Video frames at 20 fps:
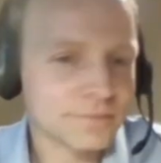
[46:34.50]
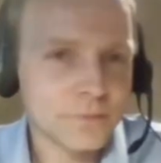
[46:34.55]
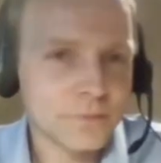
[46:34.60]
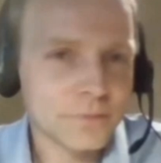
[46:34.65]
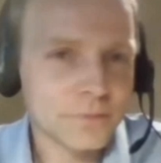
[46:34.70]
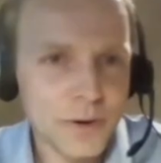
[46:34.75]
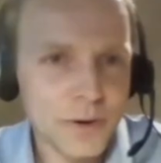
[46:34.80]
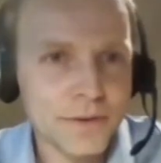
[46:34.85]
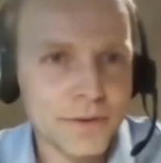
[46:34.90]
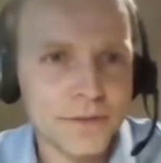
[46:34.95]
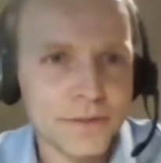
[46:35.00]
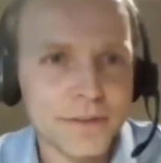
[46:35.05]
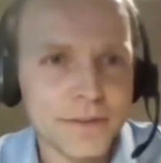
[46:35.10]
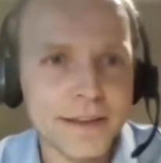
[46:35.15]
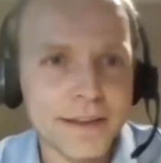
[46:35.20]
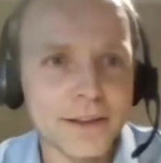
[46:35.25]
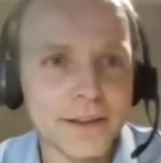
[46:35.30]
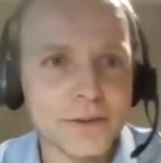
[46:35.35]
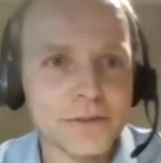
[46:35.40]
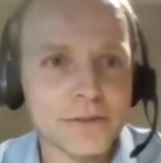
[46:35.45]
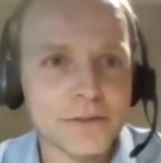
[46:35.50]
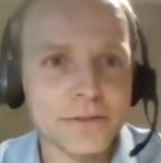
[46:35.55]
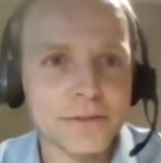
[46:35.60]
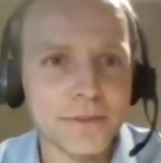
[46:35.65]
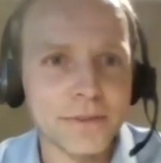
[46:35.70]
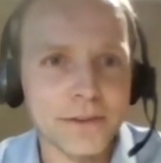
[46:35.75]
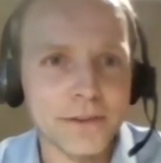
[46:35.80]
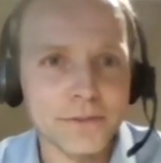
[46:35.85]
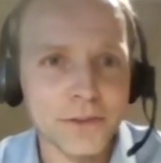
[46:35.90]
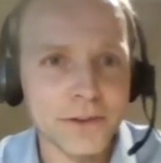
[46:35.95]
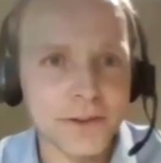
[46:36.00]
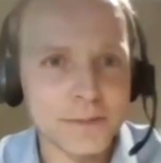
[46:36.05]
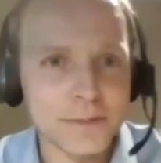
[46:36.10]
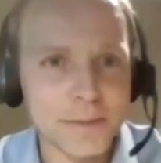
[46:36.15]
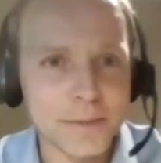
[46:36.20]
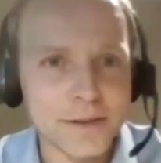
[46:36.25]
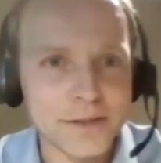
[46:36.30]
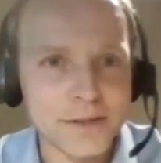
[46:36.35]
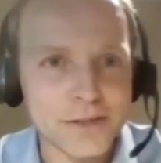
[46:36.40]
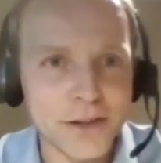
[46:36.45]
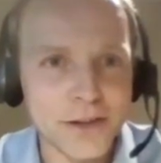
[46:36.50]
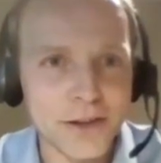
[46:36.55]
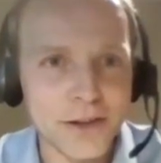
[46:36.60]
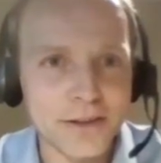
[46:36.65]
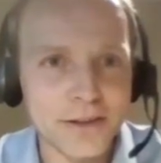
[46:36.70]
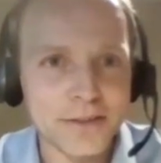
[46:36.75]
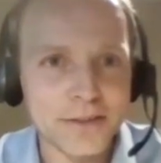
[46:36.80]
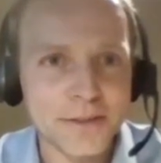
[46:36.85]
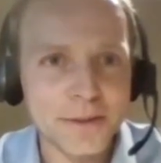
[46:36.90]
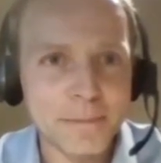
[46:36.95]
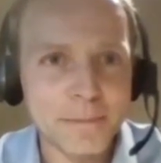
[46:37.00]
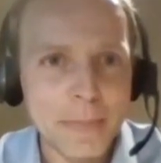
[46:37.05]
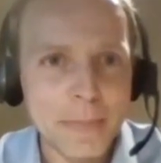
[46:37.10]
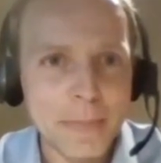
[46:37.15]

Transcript: 25 kilos of diatomaceous earth,